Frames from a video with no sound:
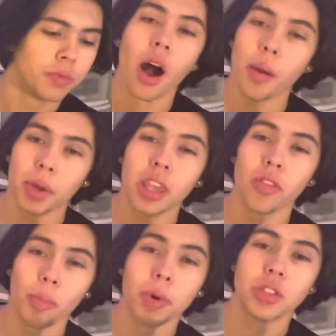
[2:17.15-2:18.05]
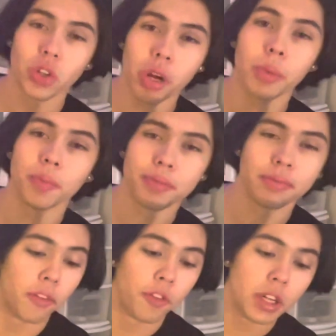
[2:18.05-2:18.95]
I'm gonna give him a drip.
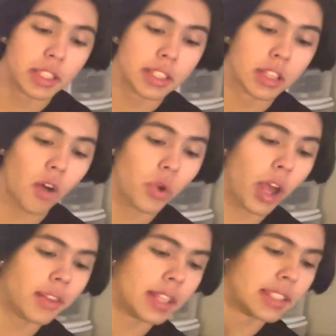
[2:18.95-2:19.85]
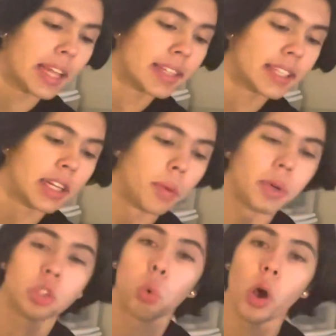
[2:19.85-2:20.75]
To finish this off, we got this last kid, number
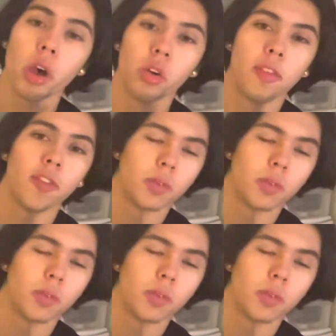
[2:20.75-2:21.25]
12.